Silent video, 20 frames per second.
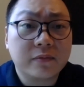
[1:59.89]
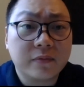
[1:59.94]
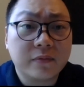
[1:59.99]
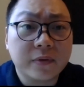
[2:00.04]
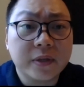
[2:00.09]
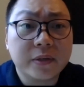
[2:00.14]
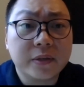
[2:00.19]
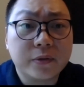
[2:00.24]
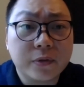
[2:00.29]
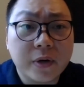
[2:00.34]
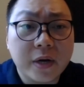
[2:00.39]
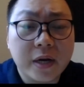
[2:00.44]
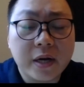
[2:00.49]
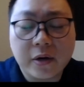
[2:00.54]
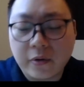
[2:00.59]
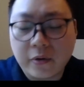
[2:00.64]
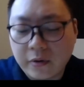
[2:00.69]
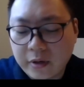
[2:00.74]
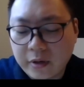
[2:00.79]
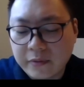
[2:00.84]
free
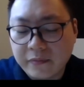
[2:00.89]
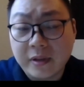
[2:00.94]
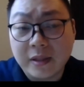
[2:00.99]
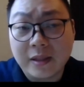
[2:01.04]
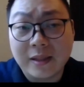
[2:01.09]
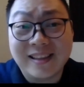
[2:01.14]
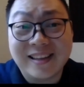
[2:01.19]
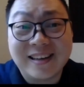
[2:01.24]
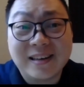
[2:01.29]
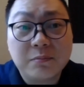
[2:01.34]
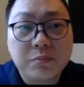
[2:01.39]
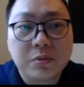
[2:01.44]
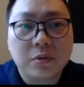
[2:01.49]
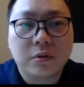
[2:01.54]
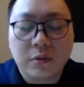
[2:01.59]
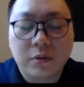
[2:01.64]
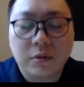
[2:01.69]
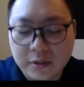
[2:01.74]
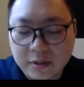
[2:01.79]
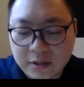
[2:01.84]
trade, or even
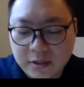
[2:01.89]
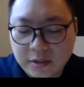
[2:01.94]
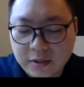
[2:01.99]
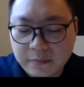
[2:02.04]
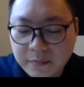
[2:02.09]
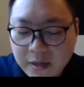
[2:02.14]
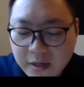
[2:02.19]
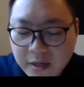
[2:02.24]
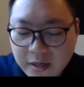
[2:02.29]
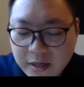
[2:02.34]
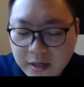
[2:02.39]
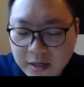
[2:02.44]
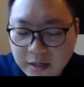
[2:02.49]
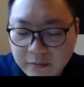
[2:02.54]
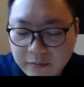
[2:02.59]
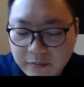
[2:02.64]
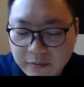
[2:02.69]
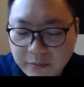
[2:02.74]
liberalism, if